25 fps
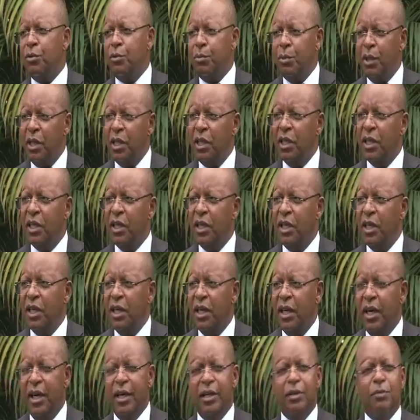to me
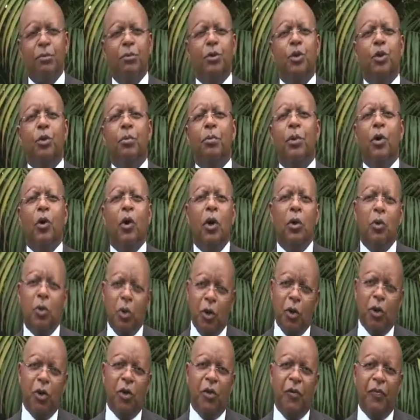as Mjumbe
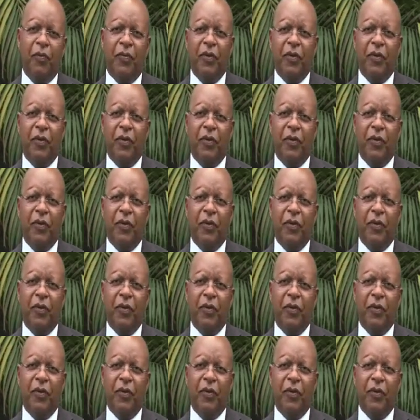Wauko.